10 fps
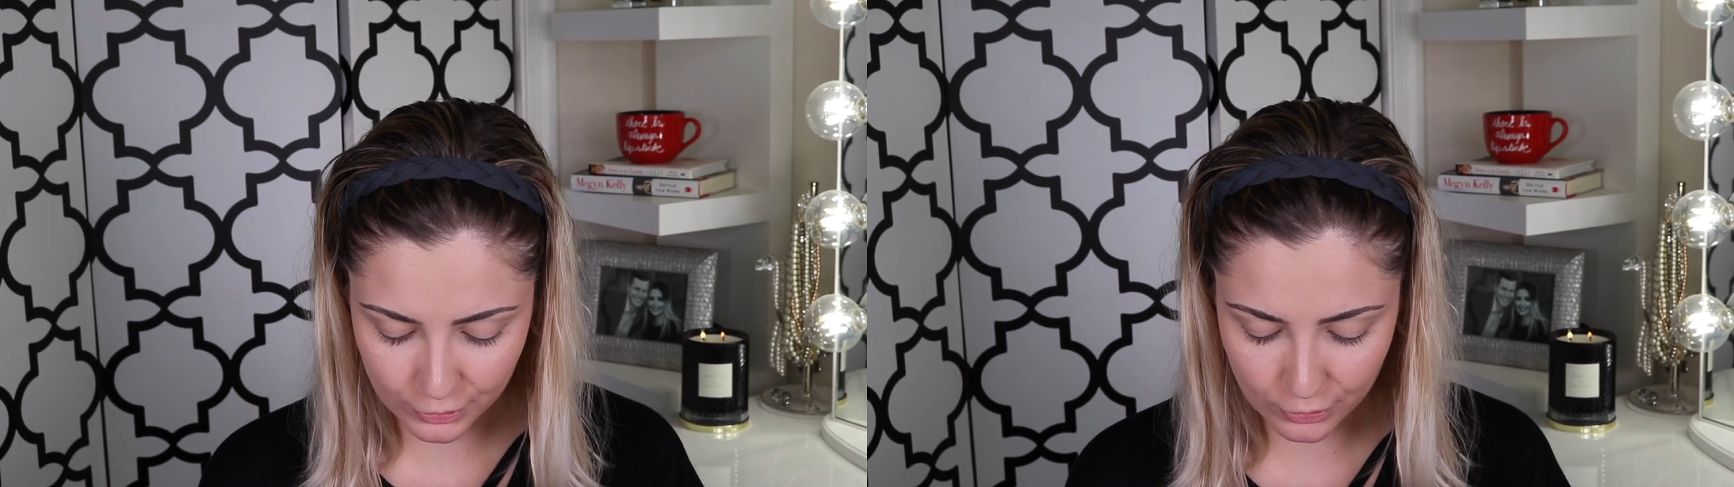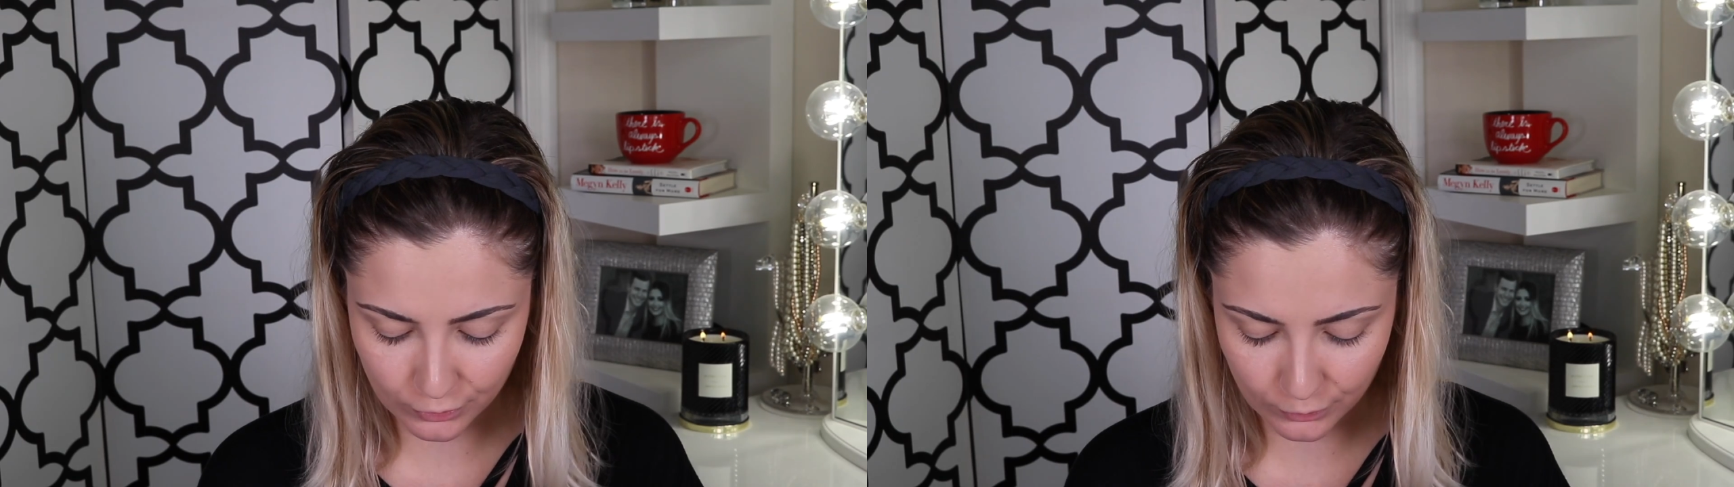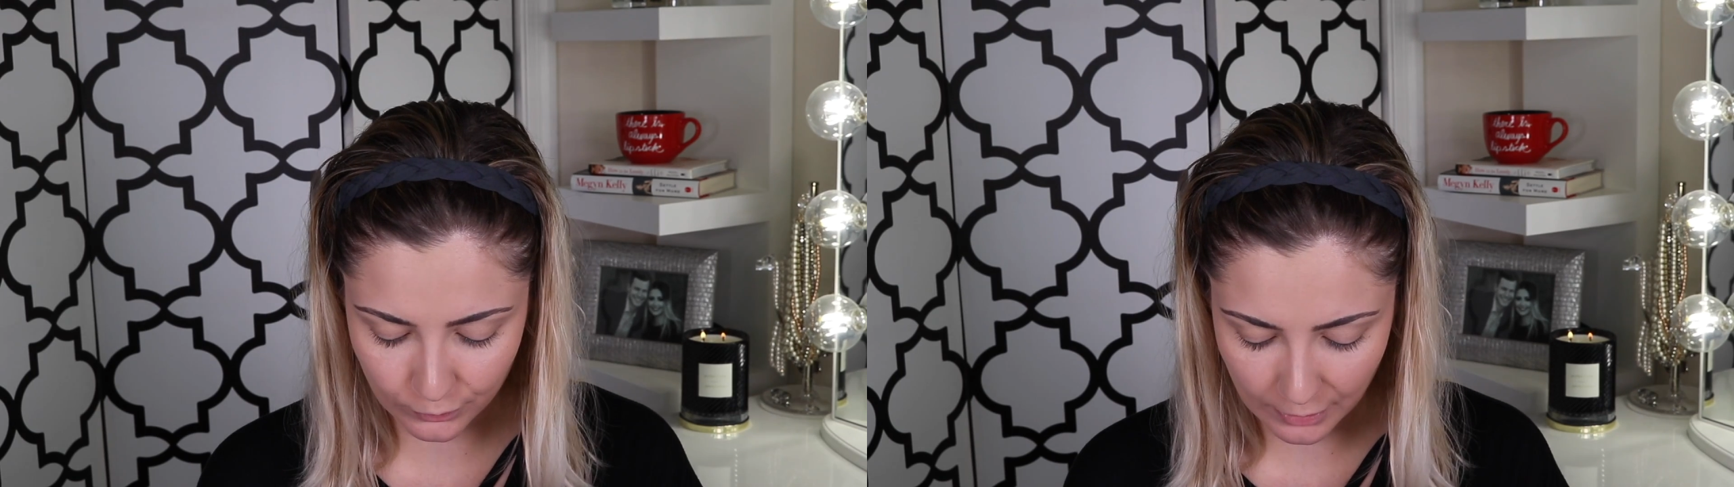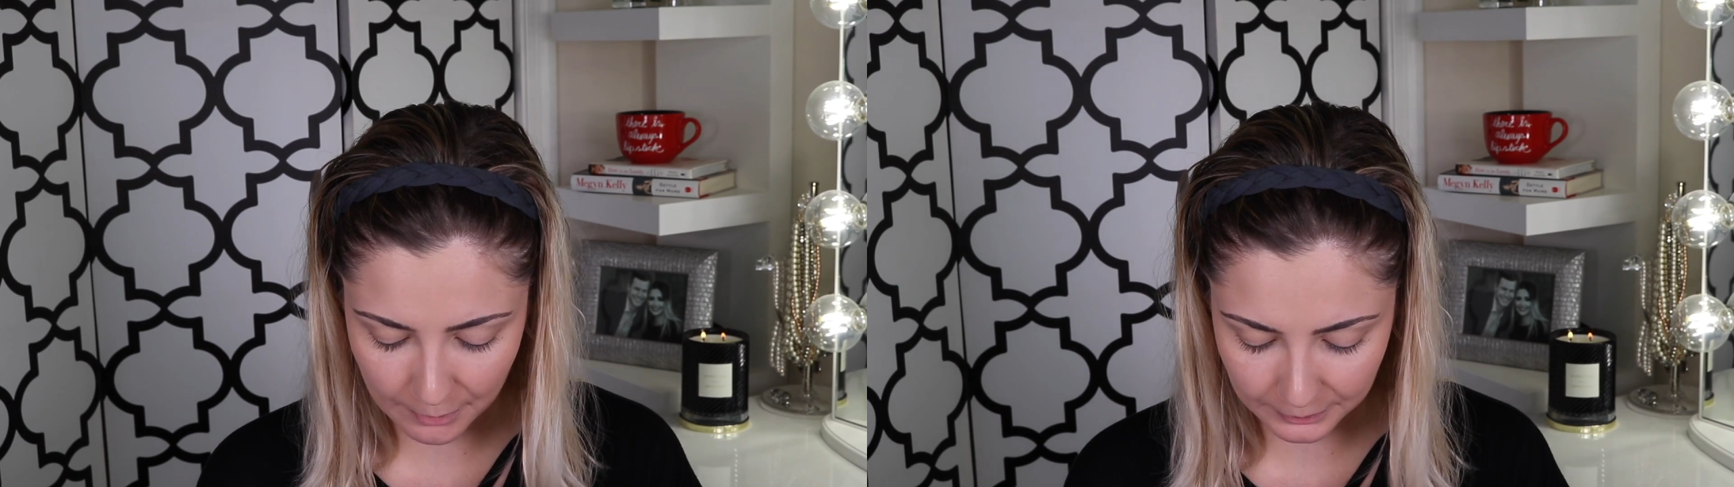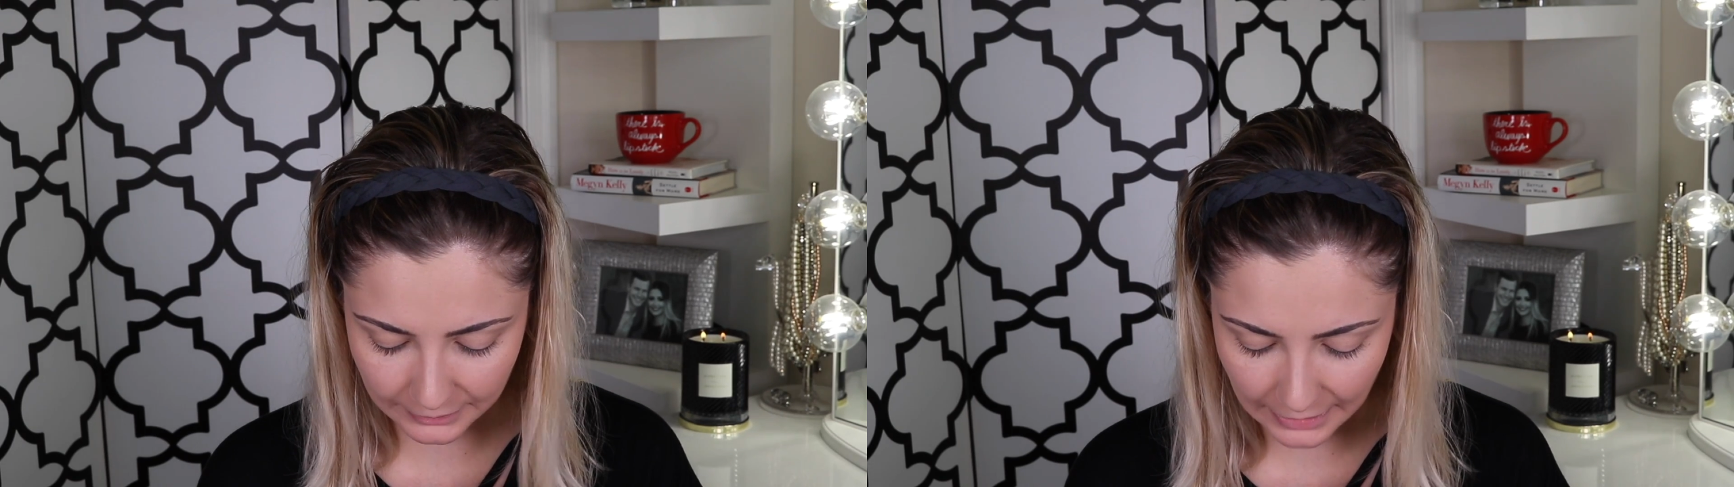to
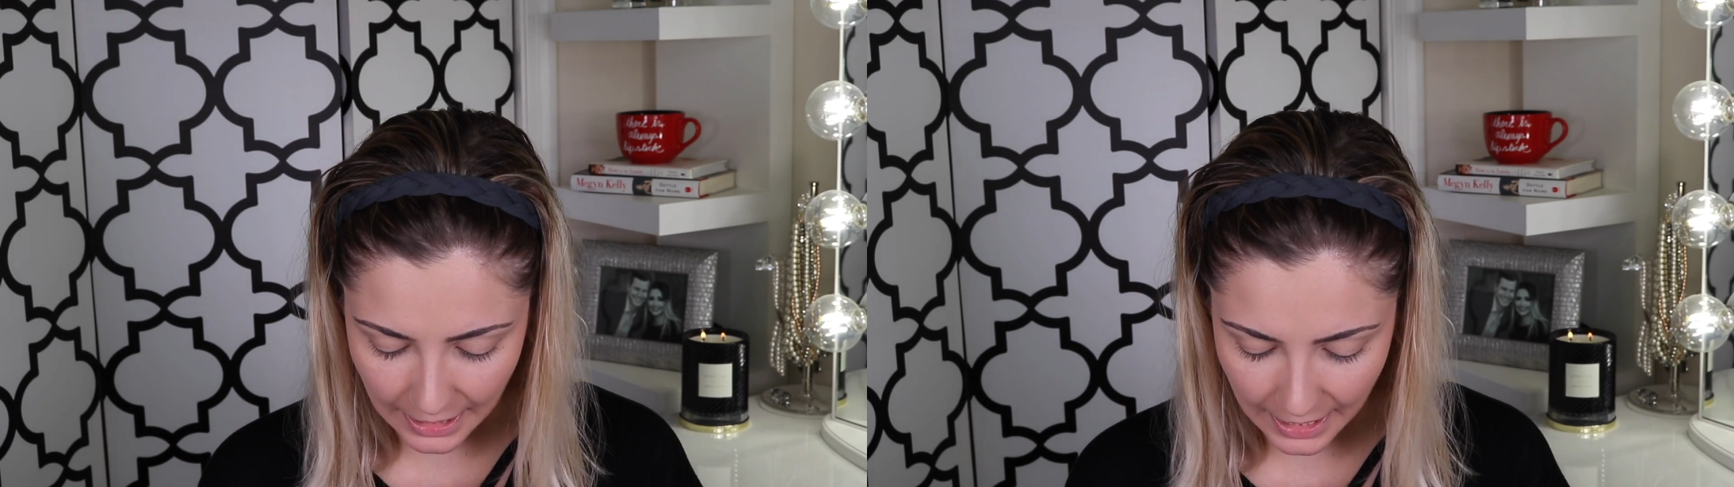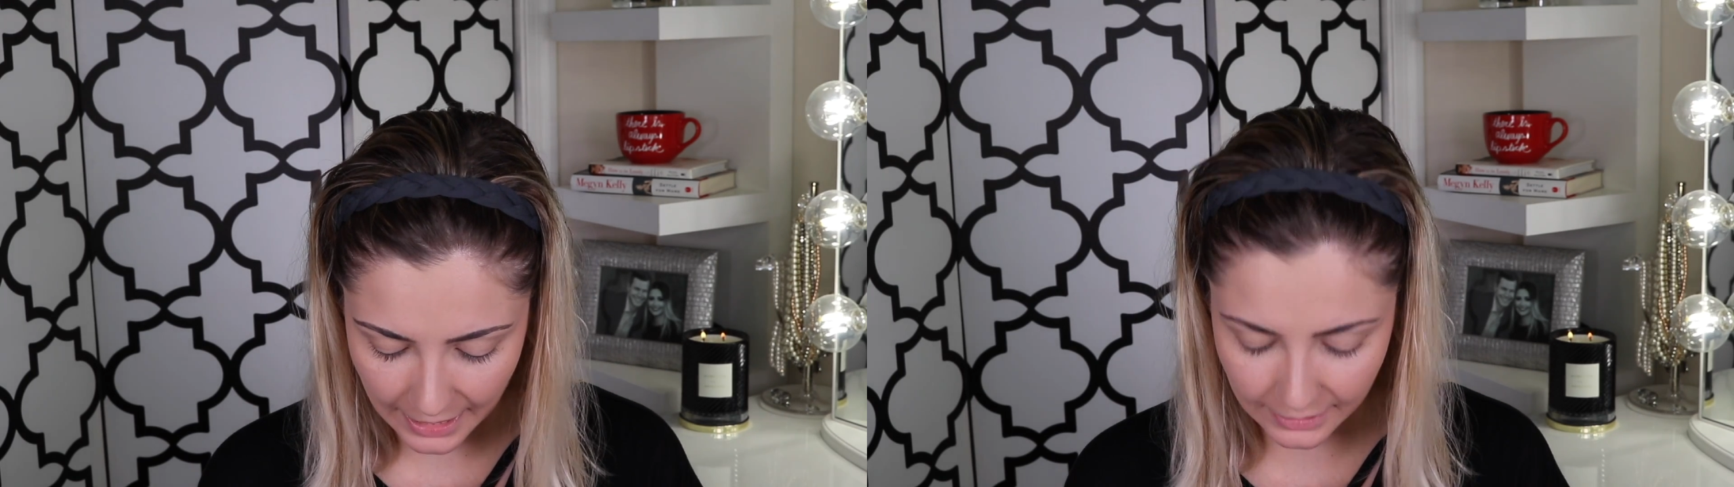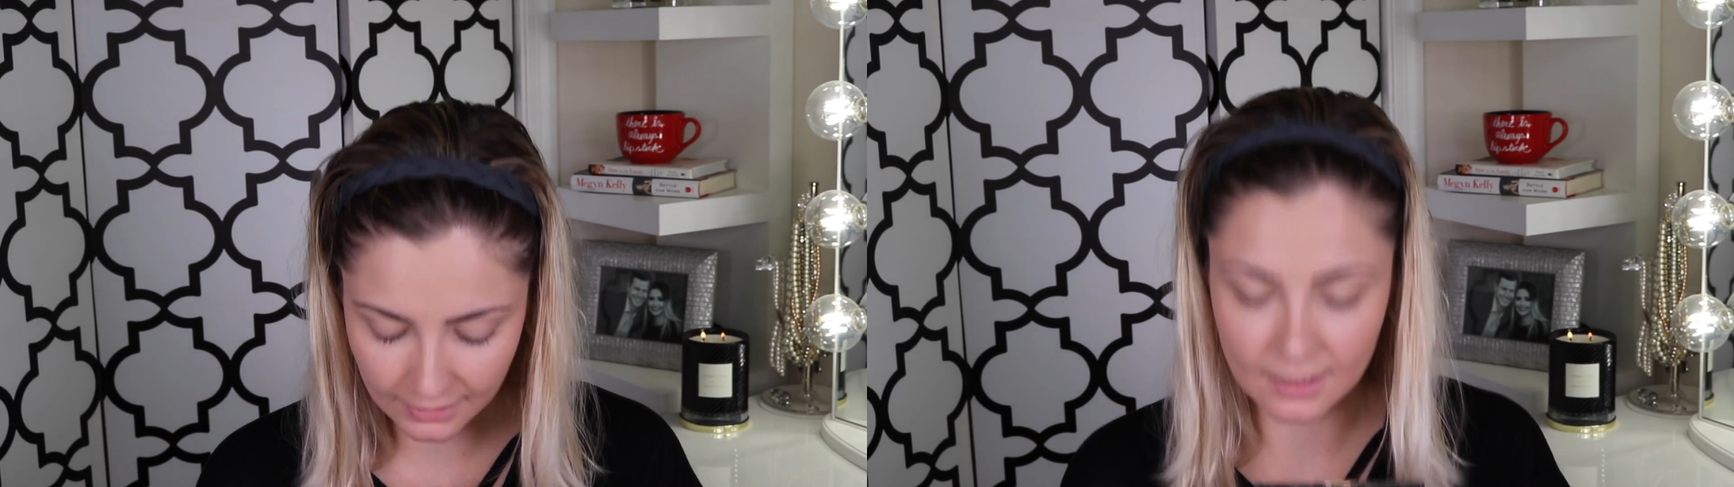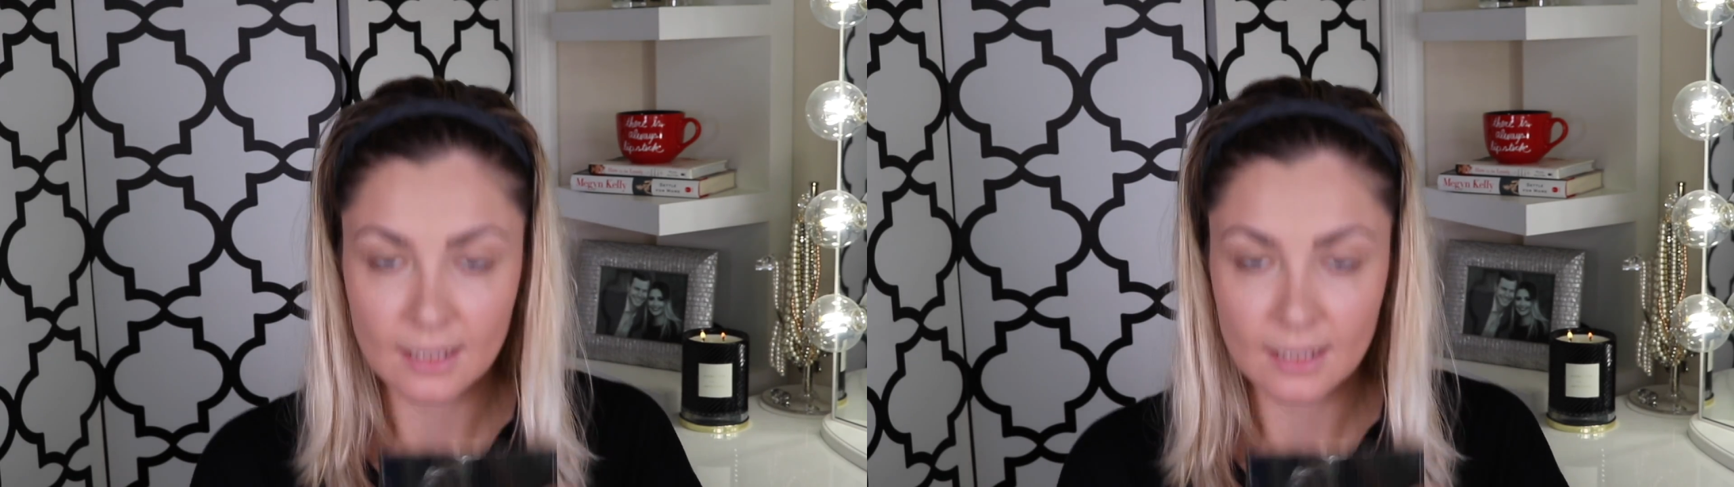apply